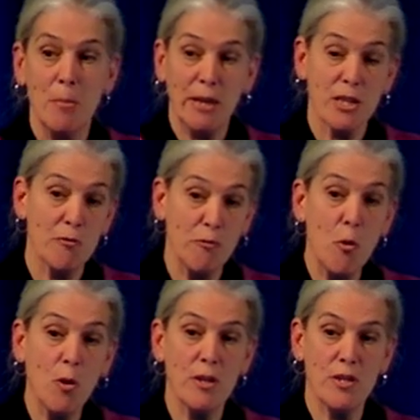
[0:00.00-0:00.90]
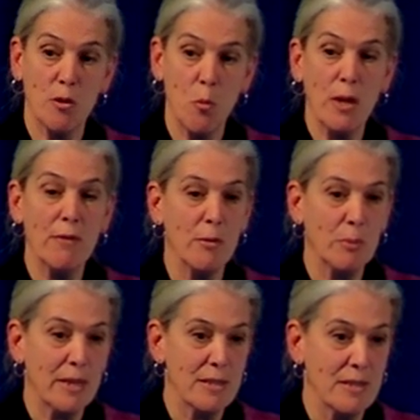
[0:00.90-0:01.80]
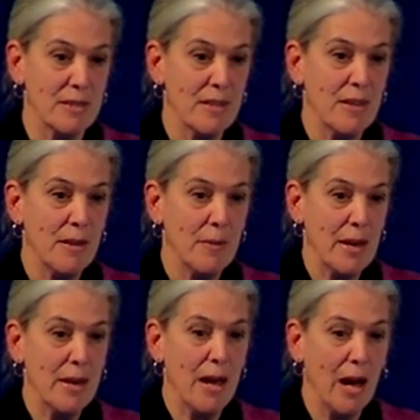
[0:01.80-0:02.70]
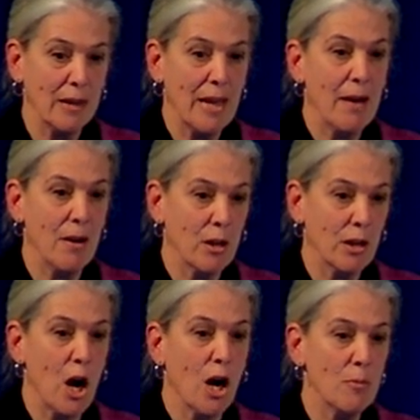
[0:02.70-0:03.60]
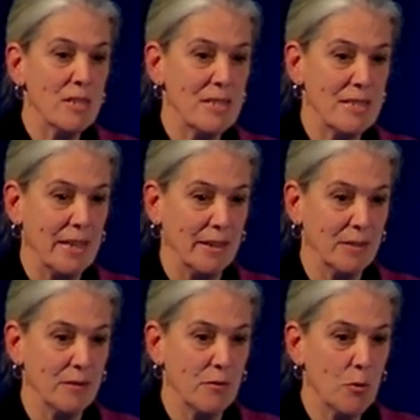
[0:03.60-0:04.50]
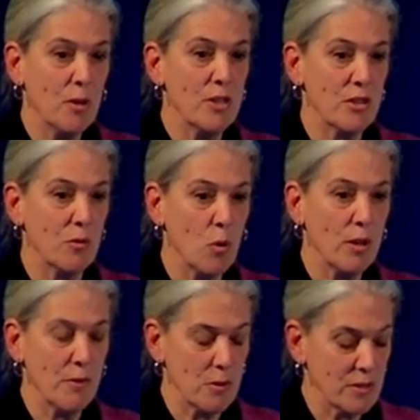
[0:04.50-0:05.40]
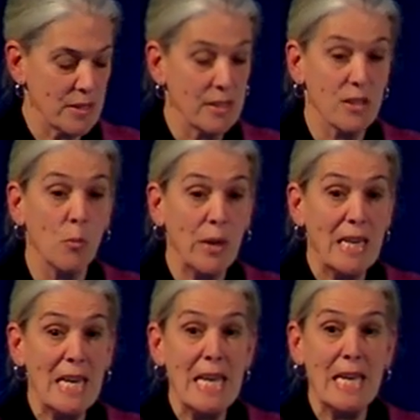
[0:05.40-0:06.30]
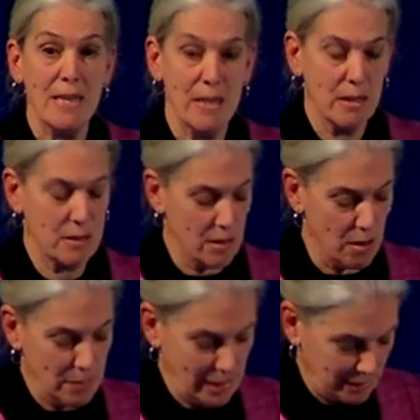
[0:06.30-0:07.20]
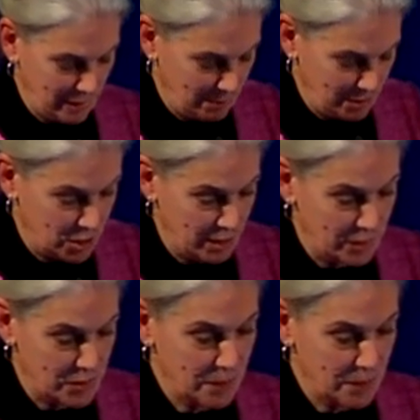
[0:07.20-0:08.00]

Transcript: because forests are one of the places that allow, are a carbon sink. Forests are one of those things that we need to combat climate change.